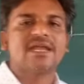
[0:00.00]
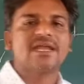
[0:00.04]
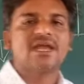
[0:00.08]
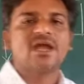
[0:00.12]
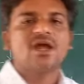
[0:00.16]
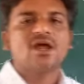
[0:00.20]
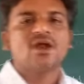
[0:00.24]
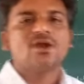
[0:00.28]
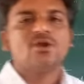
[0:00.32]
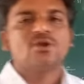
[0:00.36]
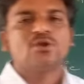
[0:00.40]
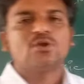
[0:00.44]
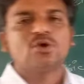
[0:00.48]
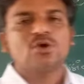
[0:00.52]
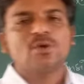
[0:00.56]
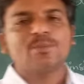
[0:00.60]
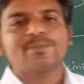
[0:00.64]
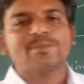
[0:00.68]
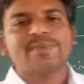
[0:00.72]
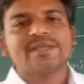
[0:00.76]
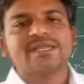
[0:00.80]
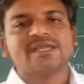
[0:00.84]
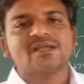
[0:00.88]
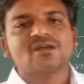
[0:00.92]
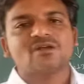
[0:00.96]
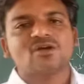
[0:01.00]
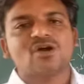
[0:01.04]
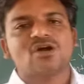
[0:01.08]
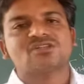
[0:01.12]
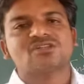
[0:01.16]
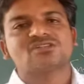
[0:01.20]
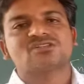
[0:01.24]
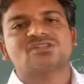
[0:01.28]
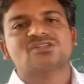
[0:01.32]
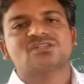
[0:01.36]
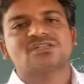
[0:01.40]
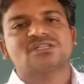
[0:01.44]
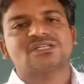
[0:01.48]
doping
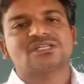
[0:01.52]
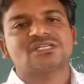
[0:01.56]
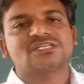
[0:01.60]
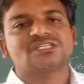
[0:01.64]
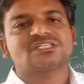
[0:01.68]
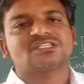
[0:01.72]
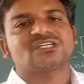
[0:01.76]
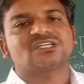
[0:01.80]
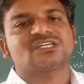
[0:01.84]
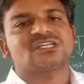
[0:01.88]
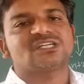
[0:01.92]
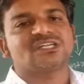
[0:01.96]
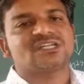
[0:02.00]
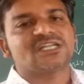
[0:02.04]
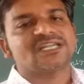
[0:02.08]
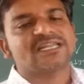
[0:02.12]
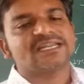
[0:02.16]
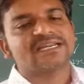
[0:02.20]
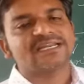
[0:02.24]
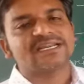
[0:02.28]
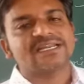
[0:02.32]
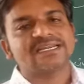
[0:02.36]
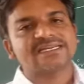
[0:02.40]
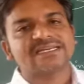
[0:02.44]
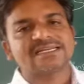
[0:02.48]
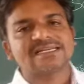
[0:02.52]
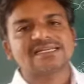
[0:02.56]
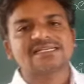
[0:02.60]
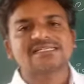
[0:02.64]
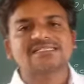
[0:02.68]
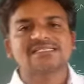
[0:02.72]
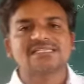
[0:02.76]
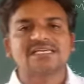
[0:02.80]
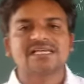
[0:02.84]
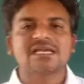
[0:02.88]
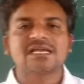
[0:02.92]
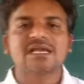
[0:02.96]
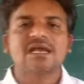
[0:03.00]
concentration in
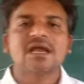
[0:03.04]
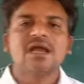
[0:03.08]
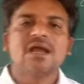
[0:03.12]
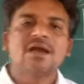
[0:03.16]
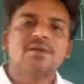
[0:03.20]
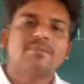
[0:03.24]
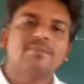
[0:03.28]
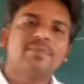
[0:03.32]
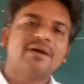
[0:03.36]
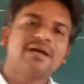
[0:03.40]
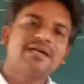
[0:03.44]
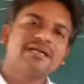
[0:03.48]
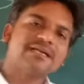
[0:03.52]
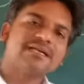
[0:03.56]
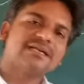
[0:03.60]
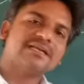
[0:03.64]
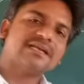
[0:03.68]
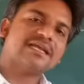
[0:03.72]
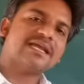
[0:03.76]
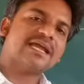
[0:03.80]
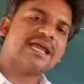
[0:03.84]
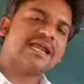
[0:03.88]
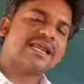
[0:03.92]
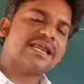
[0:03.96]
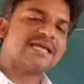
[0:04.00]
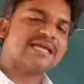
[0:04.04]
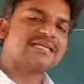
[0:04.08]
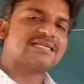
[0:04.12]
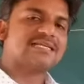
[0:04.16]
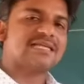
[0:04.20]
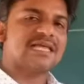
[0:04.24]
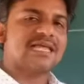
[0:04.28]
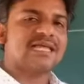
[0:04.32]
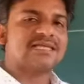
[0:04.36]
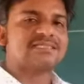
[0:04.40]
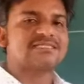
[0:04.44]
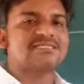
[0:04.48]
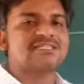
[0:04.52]
intrinsic, but an
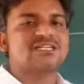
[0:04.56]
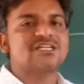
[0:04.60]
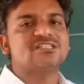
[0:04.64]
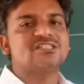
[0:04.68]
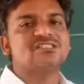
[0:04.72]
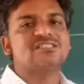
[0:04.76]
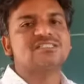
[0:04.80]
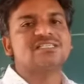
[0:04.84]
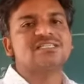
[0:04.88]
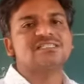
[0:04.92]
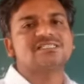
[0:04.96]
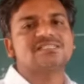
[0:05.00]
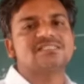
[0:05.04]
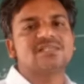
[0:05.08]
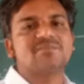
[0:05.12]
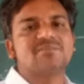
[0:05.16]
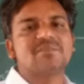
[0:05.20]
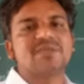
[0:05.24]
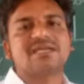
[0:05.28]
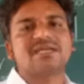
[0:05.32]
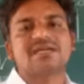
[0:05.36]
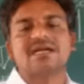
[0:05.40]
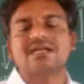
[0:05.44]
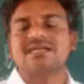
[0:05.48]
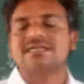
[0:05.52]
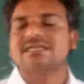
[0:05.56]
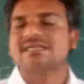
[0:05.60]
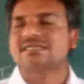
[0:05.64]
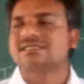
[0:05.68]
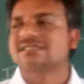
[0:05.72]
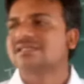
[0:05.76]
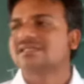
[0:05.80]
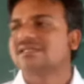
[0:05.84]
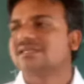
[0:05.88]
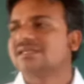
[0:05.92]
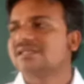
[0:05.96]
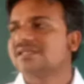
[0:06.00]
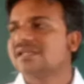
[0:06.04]
extrinsic
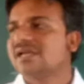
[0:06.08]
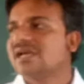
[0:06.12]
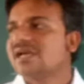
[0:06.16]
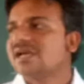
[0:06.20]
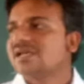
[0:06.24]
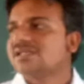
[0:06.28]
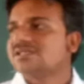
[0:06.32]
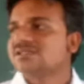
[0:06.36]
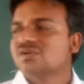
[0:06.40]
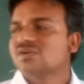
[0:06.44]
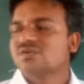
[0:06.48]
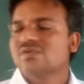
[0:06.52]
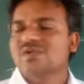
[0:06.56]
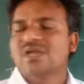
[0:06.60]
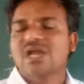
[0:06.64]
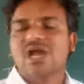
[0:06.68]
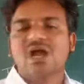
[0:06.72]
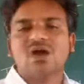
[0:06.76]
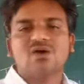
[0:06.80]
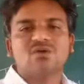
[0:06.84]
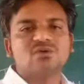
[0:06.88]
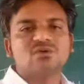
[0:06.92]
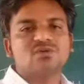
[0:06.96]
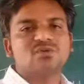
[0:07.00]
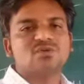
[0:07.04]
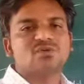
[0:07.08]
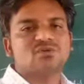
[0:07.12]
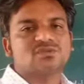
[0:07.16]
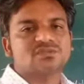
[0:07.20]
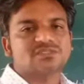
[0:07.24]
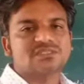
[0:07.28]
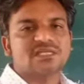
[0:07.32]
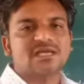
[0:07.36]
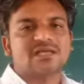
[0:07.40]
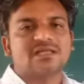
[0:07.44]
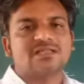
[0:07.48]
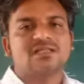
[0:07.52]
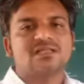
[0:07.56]
semiconductor, so we have to
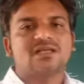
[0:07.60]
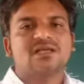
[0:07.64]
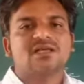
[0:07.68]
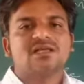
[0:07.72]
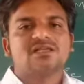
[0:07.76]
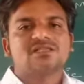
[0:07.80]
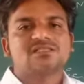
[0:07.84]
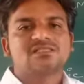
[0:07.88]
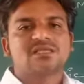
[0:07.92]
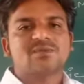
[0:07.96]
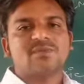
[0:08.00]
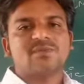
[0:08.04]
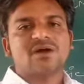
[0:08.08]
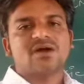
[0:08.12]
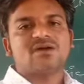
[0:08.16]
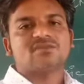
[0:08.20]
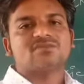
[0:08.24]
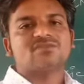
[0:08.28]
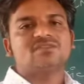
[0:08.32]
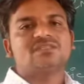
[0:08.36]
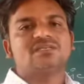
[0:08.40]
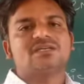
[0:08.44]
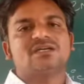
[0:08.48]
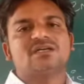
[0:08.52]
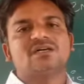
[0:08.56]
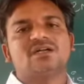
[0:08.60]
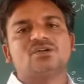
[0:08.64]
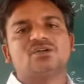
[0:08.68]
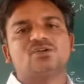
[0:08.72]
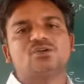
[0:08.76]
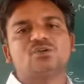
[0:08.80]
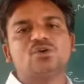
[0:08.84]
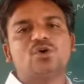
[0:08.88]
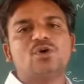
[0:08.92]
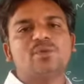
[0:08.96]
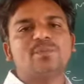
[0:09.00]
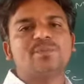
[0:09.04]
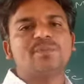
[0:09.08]
some of the
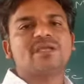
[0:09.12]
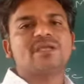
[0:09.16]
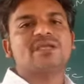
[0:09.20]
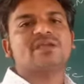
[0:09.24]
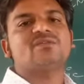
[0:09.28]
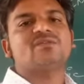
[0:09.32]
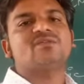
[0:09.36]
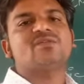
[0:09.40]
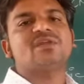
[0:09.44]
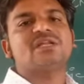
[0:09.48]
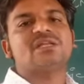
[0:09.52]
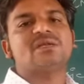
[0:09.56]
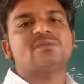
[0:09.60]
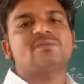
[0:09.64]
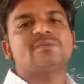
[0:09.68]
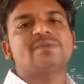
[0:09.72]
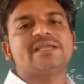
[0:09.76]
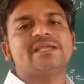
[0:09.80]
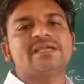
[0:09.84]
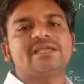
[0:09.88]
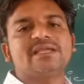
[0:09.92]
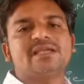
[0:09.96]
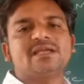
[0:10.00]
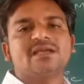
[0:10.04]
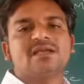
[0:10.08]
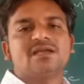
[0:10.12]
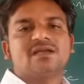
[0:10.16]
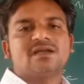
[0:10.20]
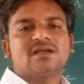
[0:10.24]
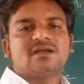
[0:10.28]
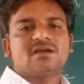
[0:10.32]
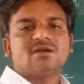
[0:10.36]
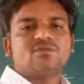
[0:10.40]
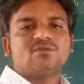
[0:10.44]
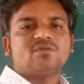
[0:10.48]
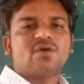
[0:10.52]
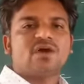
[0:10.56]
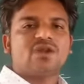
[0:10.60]
doping will be
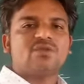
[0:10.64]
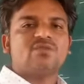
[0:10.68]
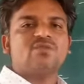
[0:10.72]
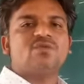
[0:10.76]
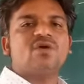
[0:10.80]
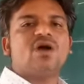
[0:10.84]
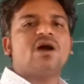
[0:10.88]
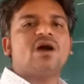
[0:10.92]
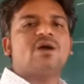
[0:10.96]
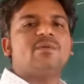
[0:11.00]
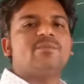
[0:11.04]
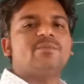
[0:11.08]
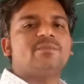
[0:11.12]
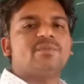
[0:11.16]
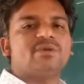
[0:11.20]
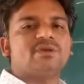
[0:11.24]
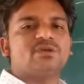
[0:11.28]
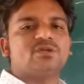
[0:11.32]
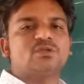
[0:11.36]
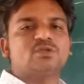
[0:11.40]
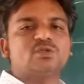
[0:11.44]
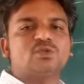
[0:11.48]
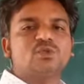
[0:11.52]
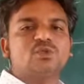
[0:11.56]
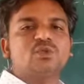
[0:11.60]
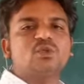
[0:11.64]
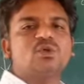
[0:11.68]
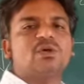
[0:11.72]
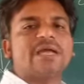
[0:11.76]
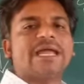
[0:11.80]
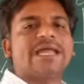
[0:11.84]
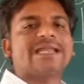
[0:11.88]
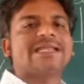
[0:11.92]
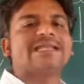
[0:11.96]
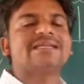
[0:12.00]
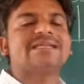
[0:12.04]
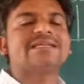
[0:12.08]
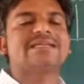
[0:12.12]
performed to an
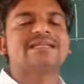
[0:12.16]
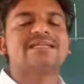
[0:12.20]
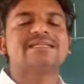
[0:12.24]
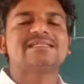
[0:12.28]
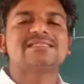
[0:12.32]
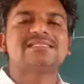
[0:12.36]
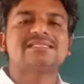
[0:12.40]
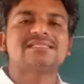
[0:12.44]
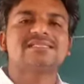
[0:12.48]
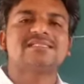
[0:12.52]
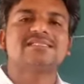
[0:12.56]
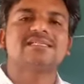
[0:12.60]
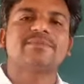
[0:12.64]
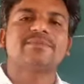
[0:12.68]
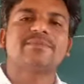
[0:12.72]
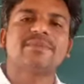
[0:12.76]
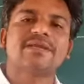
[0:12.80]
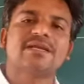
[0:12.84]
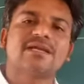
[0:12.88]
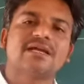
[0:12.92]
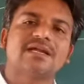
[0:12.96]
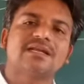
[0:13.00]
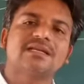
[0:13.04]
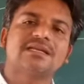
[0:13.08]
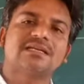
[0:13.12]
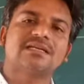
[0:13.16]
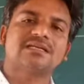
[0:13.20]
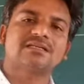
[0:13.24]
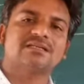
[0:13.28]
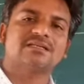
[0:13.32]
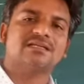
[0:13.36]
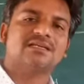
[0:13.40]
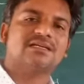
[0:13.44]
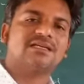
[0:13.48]
intrinsic semiconductor,